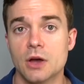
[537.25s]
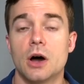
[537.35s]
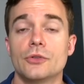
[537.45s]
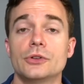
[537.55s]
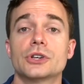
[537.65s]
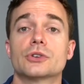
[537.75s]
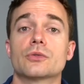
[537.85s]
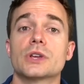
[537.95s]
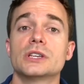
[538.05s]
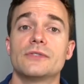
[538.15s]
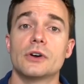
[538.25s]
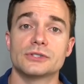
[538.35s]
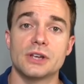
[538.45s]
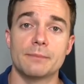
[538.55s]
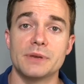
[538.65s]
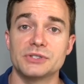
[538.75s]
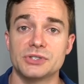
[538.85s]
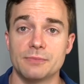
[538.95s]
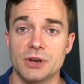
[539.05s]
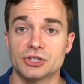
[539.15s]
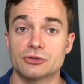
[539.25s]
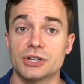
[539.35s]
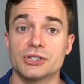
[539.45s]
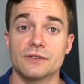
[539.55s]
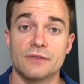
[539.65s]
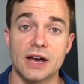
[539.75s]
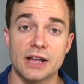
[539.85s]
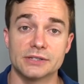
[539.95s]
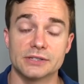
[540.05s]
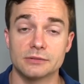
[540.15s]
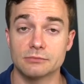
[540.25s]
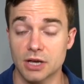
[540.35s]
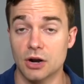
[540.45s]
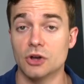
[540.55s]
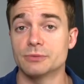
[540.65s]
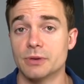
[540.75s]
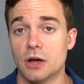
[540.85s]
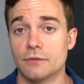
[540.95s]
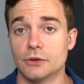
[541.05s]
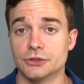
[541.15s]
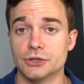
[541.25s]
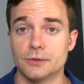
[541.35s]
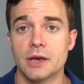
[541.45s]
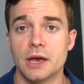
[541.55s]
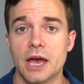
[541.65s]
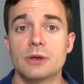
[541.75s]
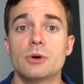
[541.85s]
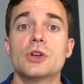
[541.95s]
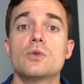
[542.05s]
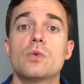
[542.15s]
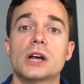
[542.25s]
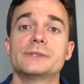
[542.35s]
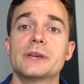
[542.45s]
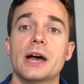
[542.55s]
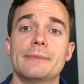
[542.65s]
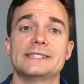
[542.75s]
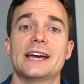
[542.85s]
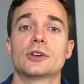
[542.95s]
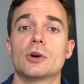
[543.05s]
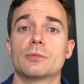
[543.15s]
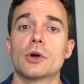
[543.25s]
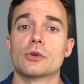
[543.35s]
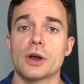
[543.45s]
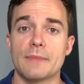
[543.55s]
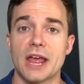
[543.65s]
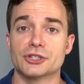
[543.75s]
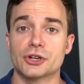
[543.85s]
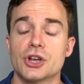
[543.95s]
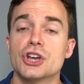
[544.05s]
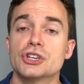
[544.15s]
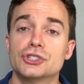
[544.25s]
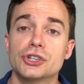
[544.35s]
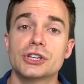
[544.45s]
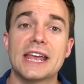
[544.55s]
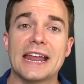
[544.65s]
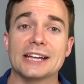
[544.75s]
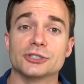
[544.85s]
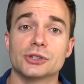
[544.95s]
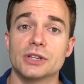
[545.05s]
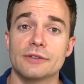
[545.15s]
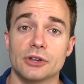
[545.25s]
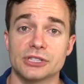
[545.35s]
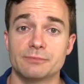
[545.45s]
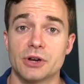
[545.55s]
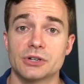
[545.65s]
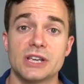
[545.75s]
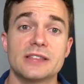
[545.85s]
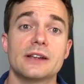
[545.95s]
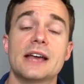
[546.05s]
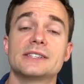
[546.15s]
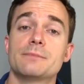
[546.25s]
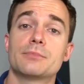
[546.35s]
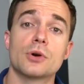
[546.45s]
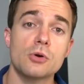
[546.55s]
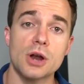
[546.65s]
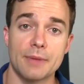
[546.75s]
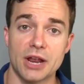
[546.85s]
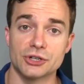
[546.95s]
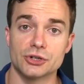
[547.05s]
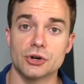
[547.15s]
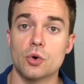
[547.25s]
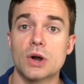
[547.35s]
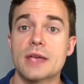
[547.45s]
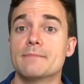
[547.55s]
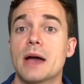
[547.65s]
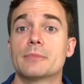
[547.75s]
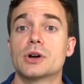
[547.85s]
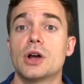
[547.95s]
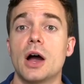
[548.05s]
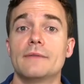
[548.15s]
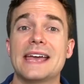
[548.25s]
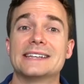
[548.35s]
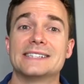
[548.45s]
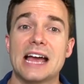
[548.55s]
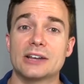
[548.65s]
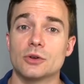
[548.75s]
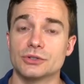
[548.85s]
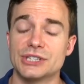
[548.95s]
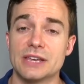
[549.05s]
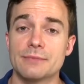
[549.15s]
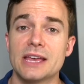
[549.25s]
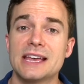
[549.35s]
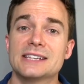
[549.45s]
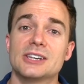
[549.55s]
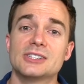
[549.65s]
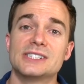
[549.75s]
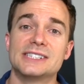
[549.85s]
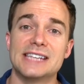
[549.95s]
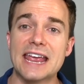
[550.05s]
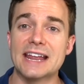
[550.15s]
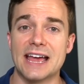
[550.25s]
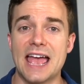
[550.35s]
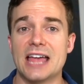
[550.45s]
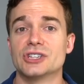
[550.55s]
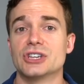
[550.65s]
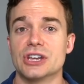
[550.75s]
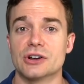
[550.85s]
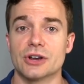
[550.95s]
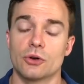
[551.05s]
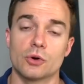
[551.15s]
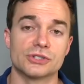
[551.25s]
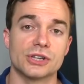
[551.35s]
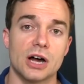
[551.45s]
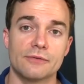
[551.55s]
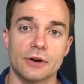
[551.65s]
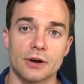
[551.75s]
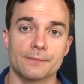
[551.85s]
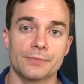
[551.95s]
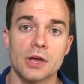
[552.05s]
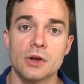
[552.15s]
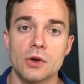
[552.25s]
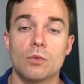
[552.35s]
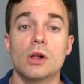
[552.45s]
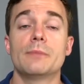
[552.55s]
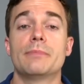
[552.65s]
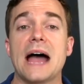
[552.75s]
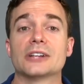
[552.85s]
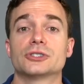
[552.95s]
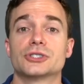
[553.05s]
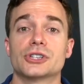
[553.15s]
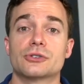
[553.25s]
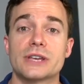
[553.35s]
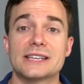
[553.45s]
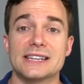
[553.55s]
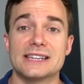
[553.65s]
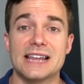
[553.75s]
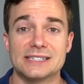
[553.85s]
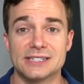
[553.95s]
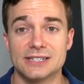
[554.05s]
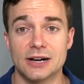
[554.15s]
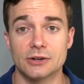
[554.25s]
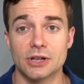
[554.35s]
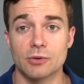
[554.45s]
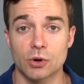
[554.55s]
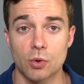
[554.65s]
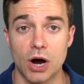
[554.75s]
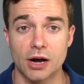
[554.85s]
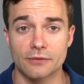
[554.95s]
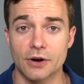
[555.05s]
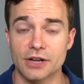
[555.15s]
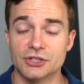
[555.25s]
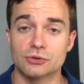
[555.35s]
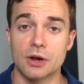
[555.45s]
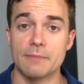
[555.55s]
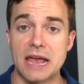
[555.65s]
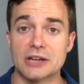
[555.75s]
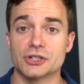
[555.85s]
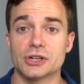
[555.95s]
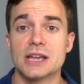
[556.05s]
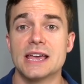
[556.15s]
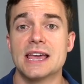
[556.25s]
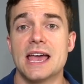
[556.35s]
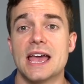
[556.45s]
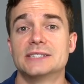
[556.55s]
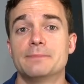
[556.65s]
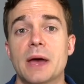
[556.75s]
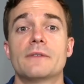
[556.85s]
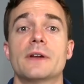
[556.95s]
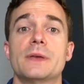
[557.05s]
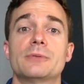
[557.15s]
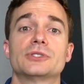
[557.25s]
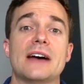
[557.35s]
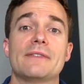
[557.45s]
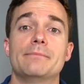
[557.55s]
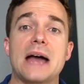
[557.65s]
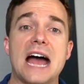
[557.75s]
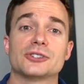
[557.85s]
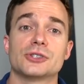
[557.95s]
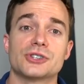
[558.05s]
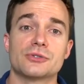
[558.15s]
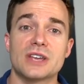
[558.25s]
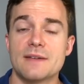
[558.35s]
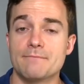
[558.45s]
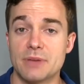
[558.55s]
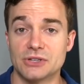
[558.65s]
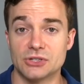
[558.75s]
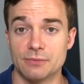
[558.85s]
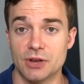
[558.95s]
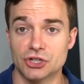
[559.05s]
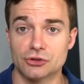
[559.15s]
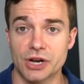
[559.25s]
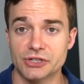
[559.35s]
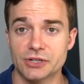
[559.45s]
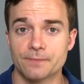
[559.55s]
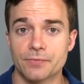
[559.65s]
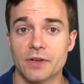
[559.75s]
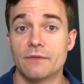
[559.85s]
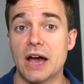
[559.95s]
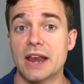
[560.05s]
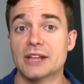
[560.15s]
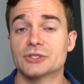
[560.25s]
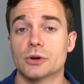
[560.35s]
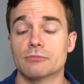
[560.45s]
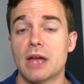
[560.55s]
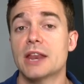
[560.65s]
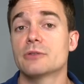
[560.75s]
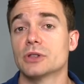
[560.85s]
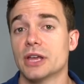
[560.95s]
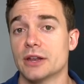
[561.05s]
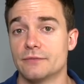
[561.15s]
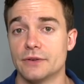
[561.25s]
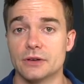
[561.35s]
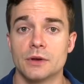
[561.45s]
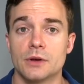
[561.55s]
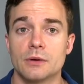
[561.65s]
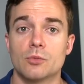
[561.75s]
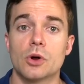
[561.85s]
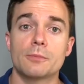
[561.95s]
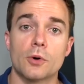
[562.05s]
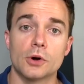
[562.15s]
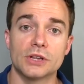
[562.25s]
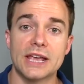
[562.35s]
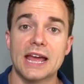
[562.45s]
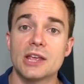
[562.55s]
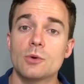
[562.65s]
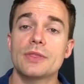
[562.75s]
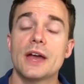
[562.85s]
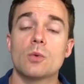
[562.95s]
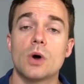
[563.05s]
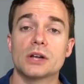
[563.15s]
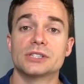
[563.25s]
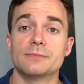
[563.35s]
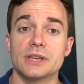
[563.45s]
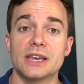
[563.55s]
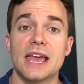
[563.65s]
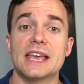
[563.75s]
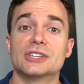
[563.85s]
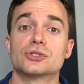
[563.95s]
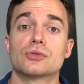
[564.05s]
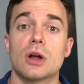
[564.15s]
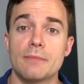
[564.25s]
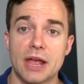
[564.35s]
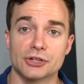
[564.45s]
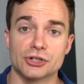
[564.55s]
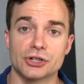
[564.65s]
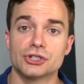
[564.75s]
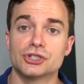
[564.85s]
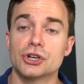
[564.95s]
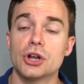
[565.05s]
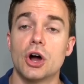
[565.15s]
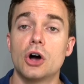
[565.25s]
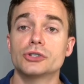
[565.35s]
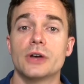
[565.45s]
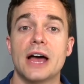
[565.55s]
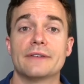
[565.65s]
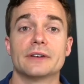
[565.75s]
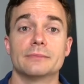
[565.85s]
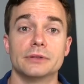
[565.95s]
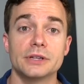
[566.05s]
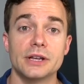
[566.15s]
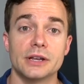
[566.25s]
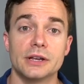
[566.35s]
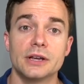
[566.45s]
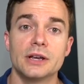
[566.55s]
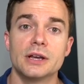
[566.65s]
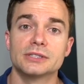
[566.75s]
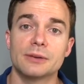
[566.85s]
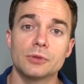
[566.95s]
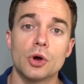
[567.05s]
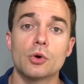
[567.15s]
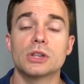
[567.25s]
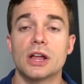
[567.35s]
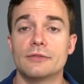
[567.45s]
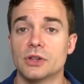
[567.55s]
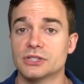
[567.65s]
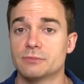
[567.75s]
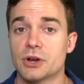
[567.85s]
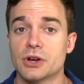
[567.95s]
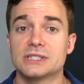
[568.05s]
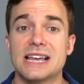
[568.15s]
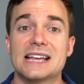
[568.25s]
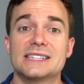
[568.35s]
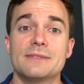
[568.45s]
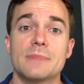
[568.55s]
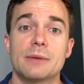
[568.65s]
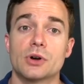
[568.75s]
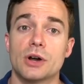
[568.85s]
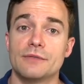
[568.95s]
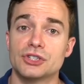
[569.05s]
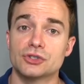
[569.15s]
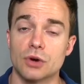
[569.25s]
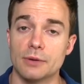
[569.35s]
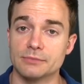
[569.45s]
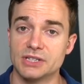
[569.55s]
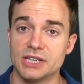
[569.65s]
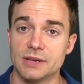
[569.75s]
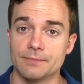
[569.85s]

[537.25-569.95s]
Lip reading: Although degrees focused on business administration and finance can also be helpful too. Anyone who wants to become a technical program manager should gain entry-level experience either as a program manager or a member of a technical team, such as data, engineering, or software. While a bachelor's degree isn't necessarily required for a Scrum manager, it's better for people to have a bachelor's degree in business administration, finance, or any related field. More importantly, anyone that wants to be a Scrum manager should also have completed some lower level experience as a member of a Scrum team.